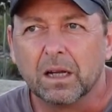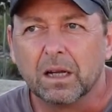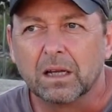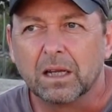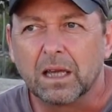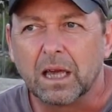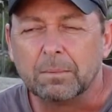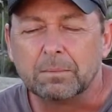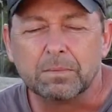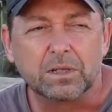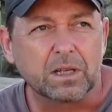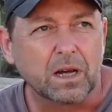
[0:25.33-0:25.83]

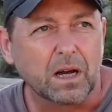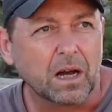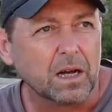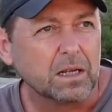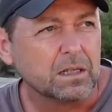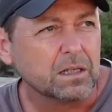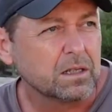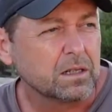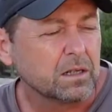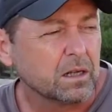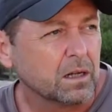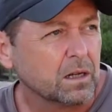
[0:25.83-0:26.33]

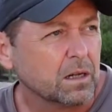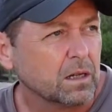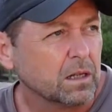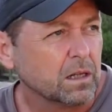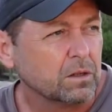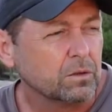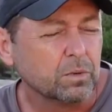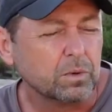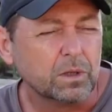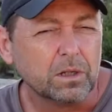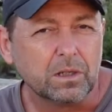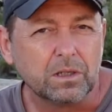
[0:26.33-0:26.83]
campsite that
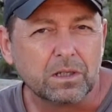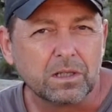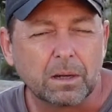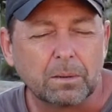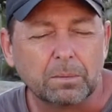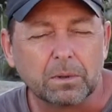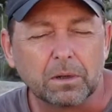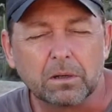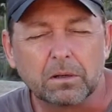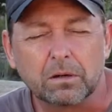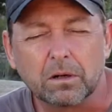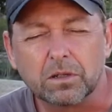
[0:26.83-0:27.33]
we
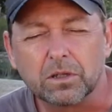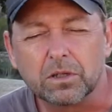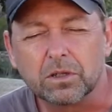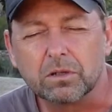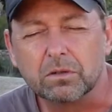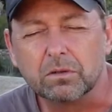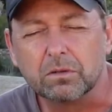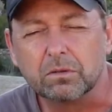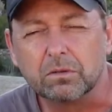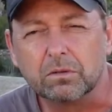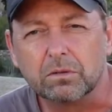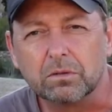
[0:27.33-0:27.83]
stumbled across
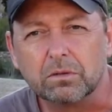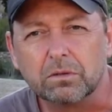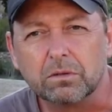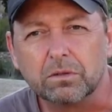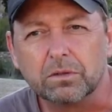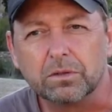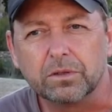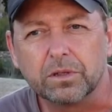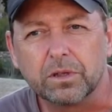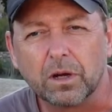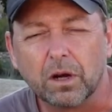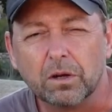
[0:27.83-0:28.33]

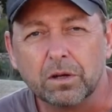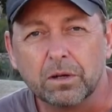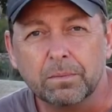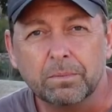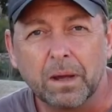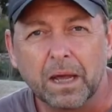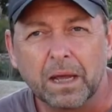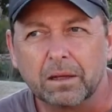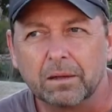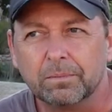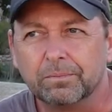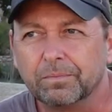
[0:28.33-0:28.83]
called
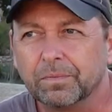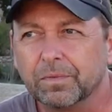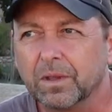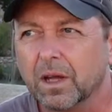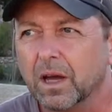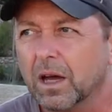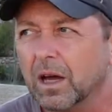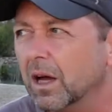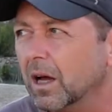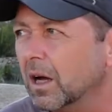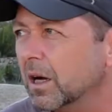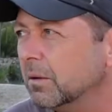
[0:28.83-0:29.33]
Hodenbeck.
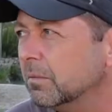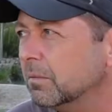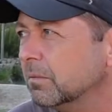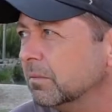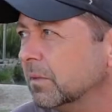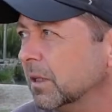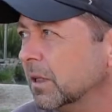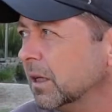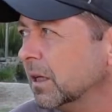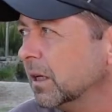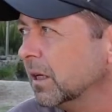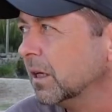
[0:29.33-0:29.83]

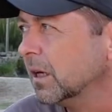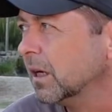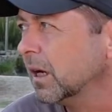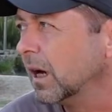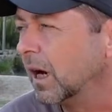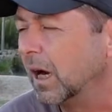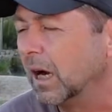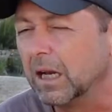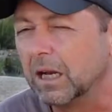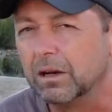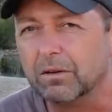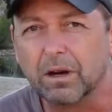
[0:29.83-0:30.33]

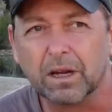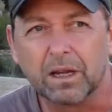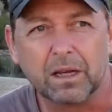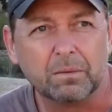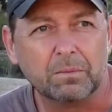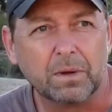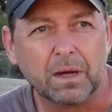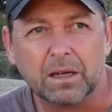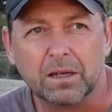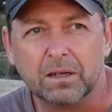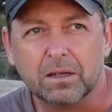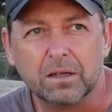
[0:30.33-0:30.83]
Highly
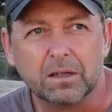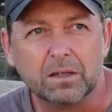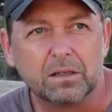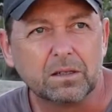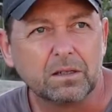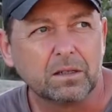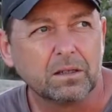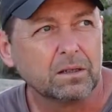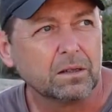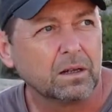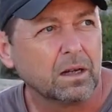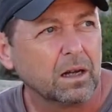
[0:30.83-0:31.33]
recommended.
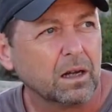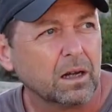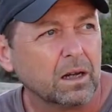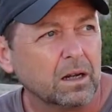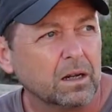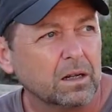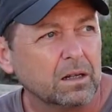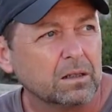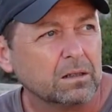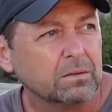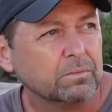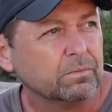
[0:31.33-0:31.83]

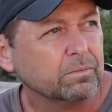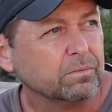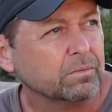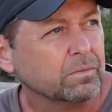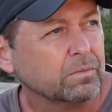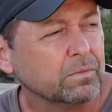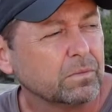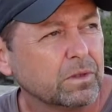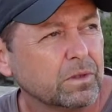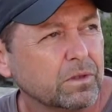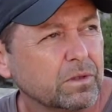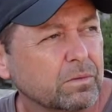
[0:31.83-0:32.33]

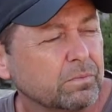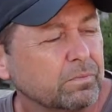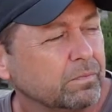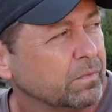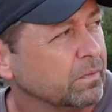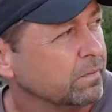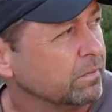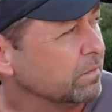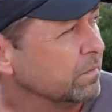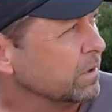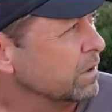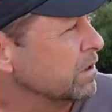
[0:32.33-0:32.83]

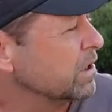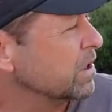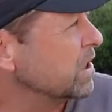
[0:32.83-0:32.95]
You can